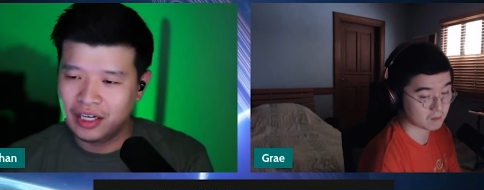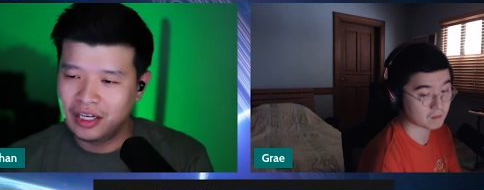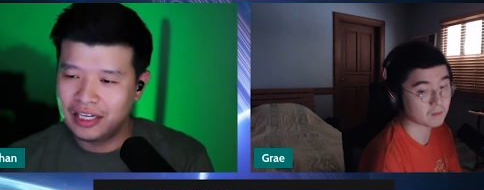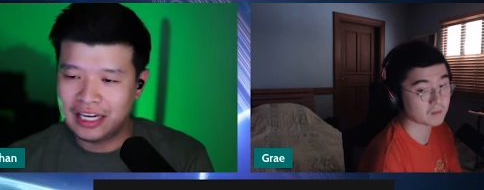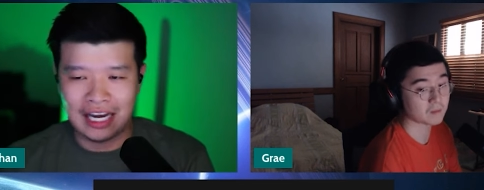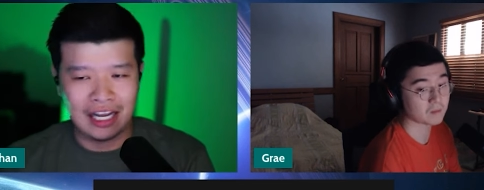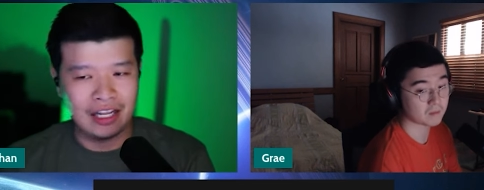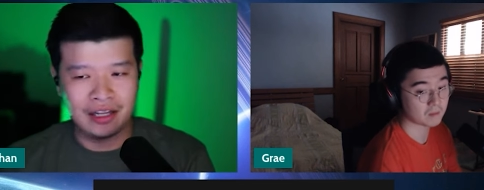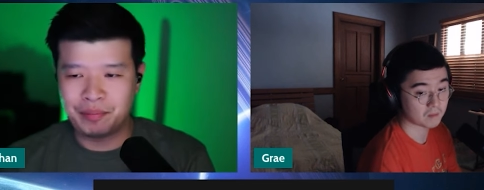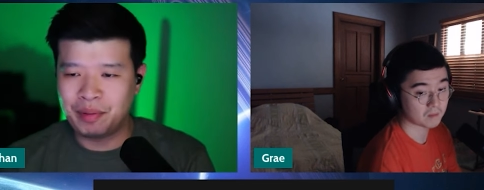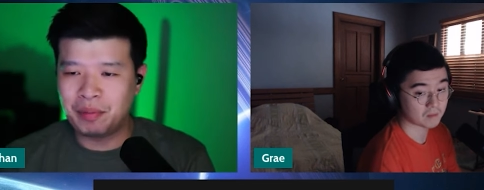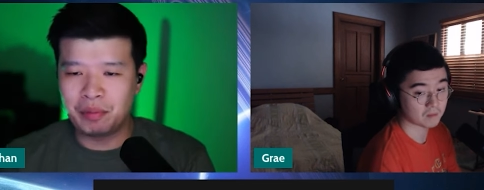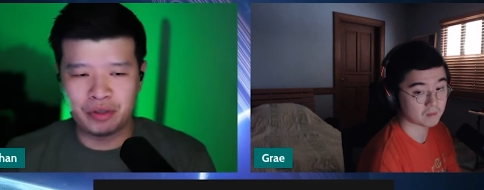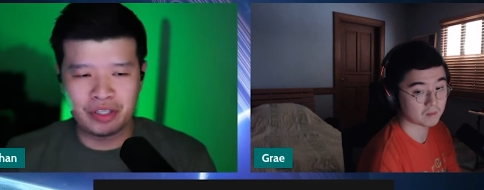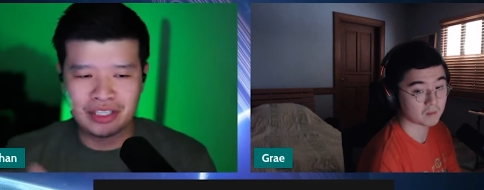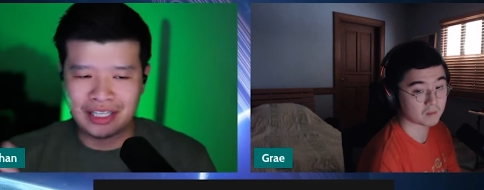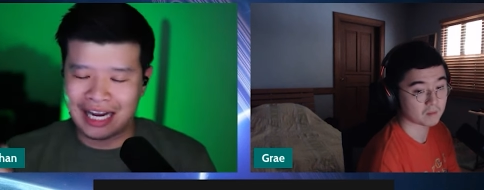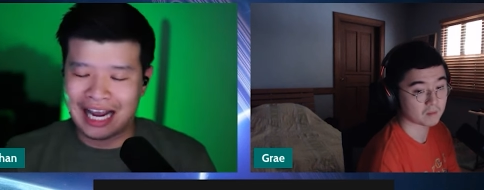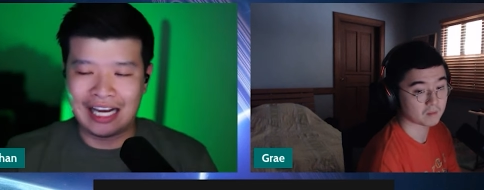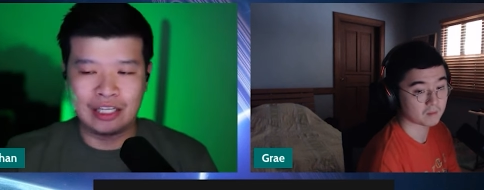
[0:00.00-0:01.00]
Speaker 1: yeah people
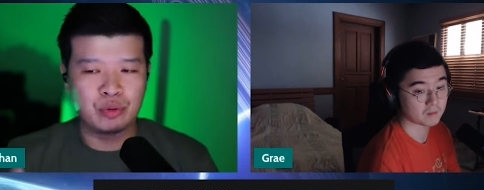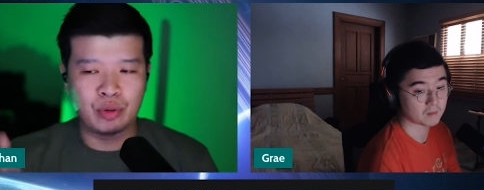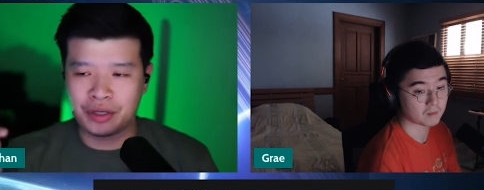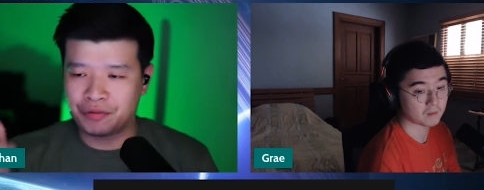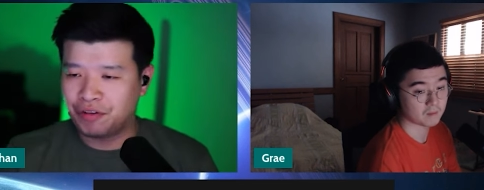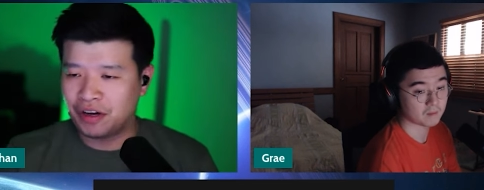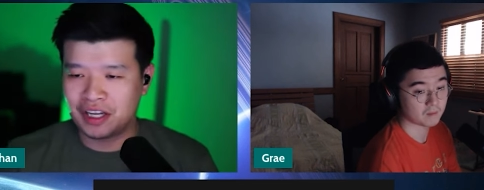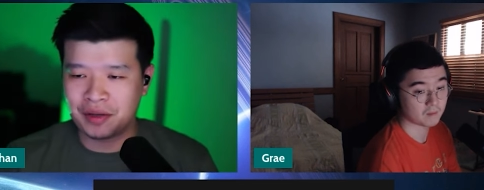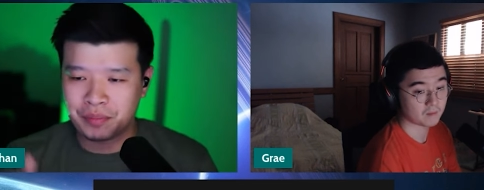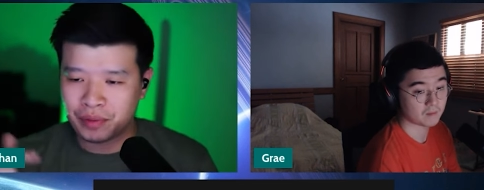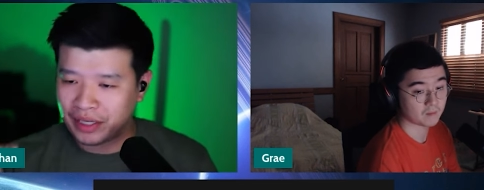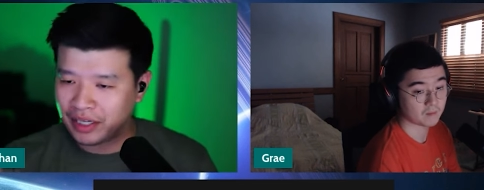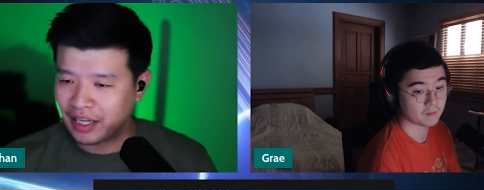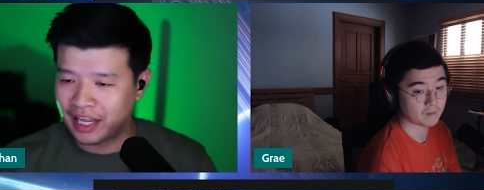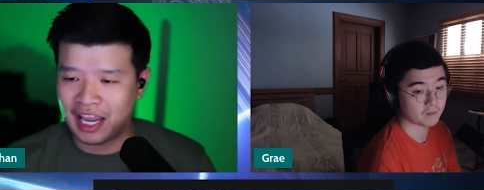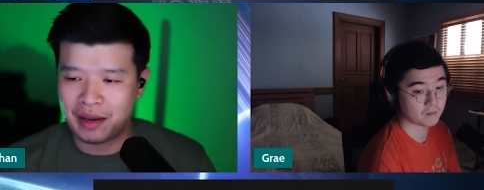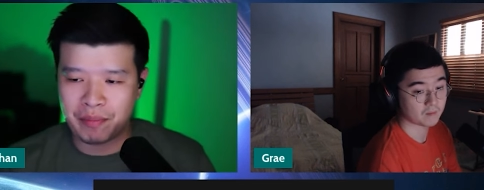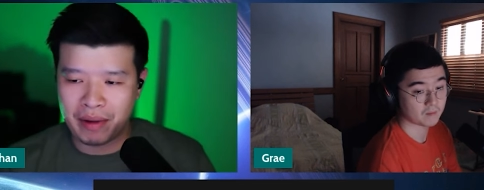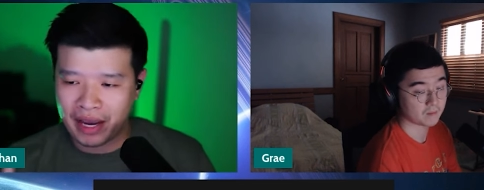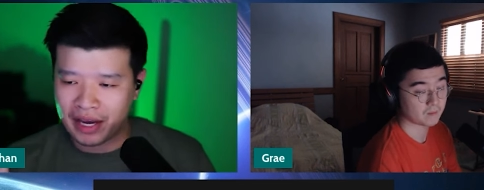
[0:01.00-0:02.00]
just like I just want to fucking play the
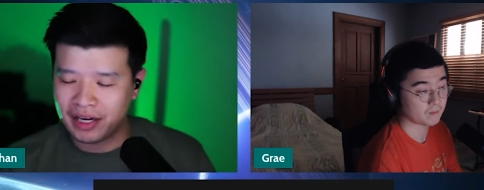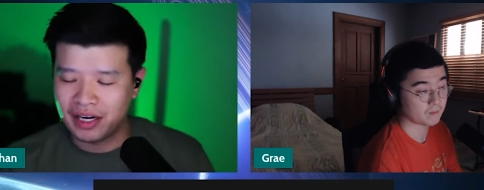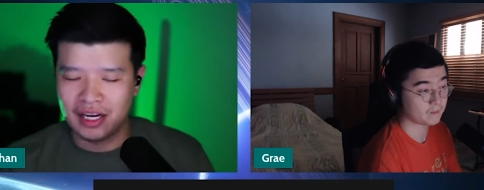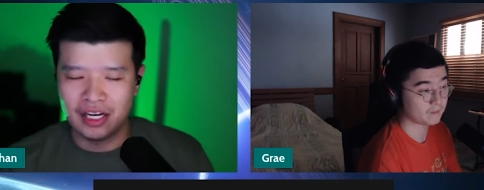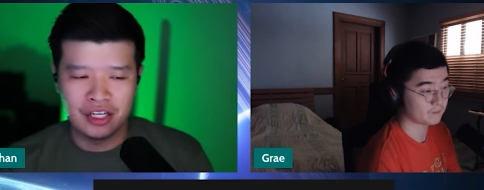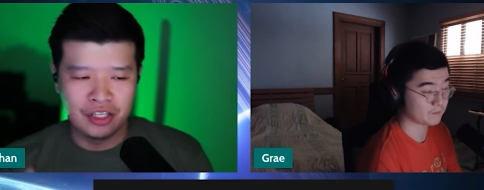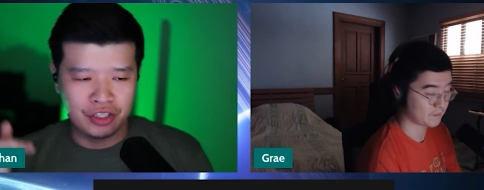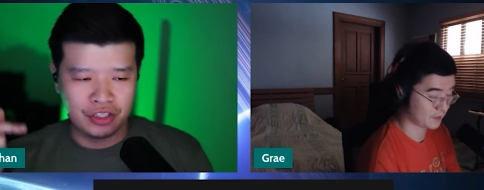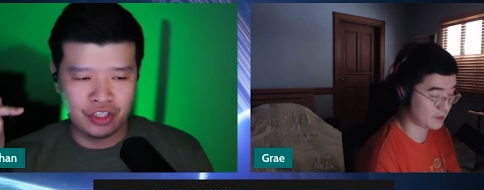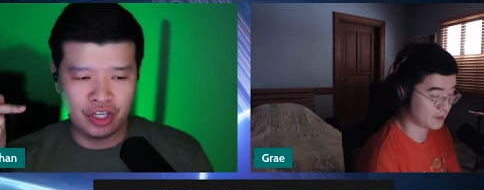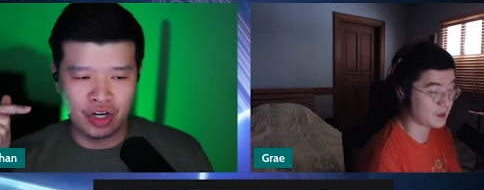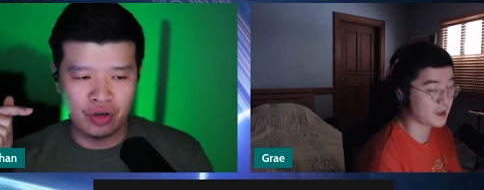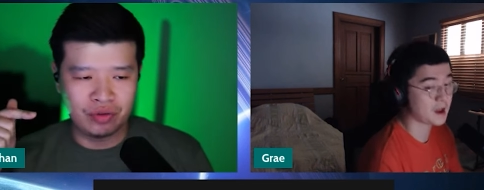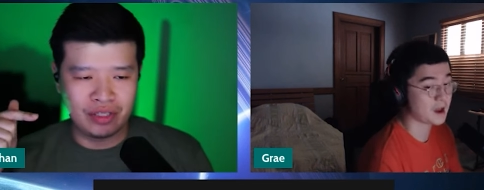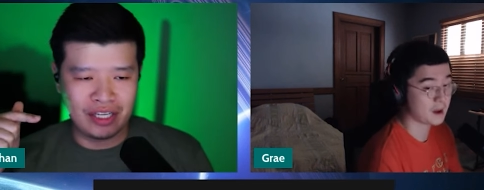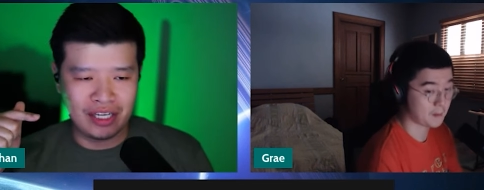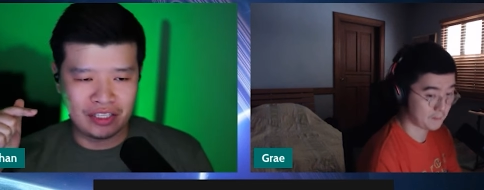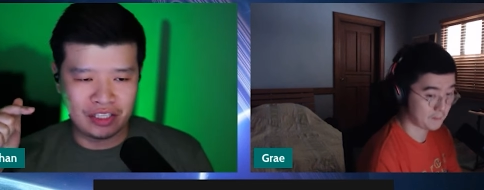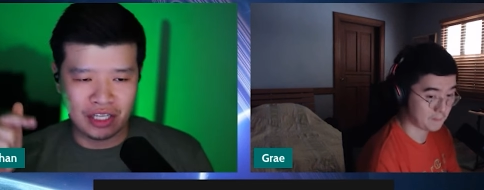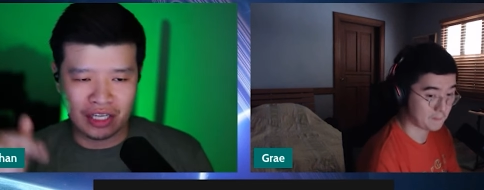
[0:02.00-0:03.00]
game man so
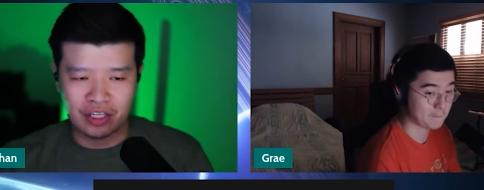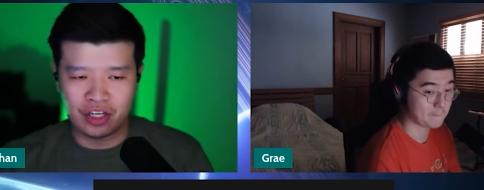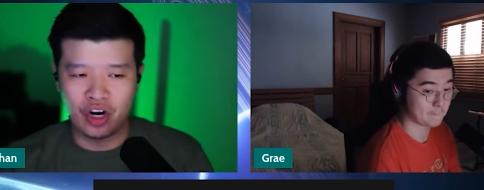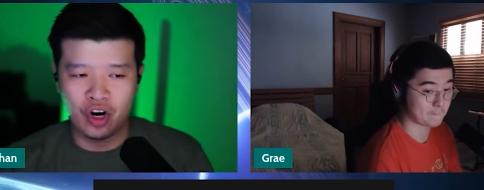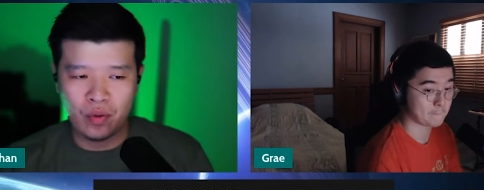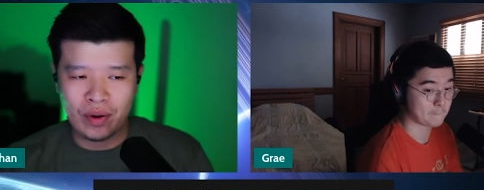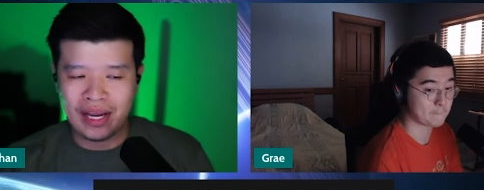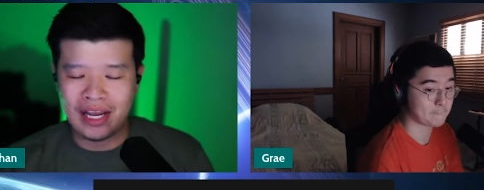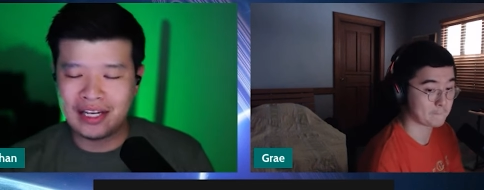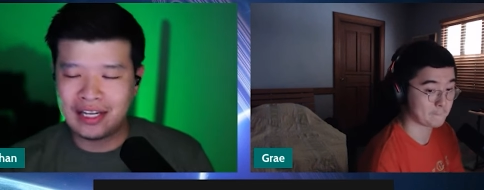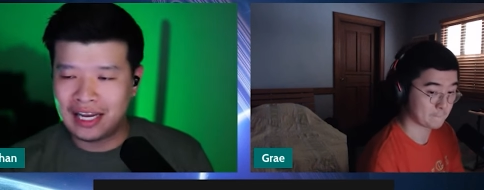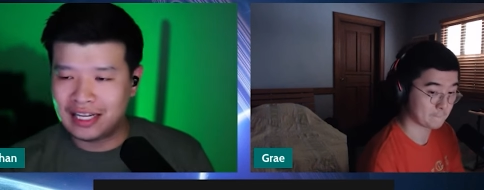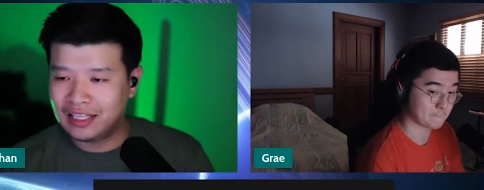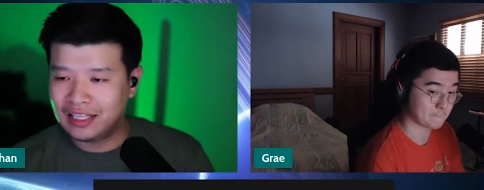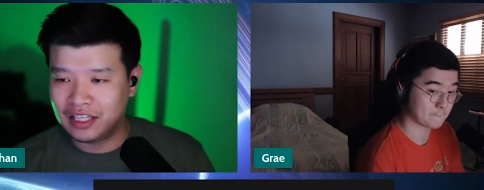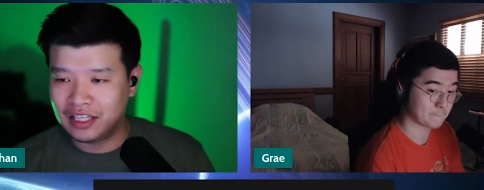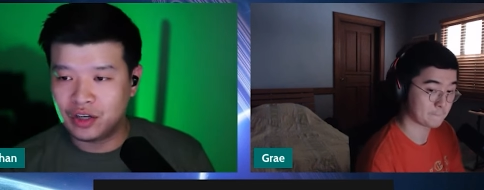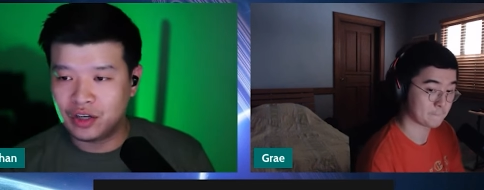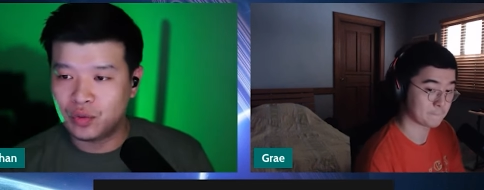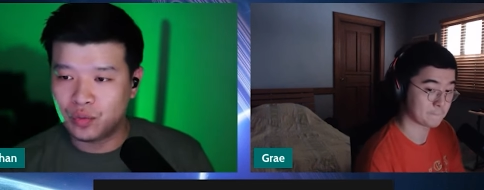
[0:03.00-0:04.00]
they yeah. just like go in and
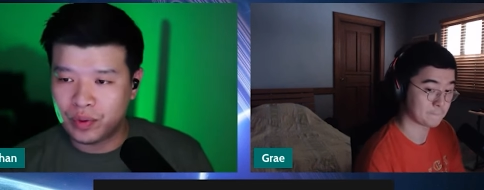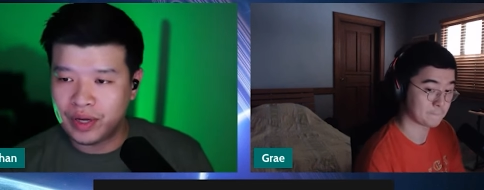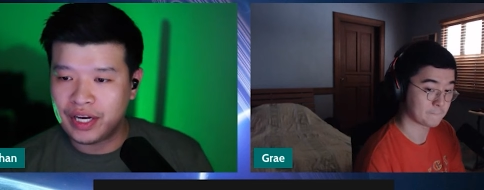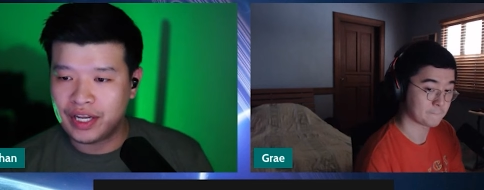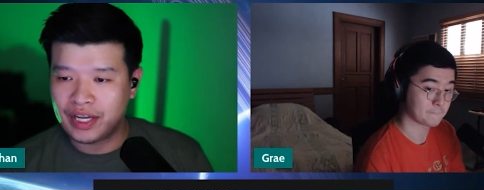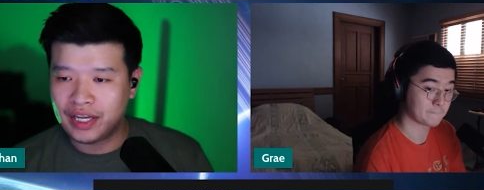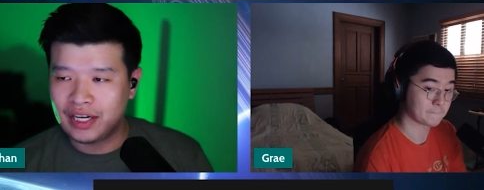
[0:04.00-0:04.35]
didn't read it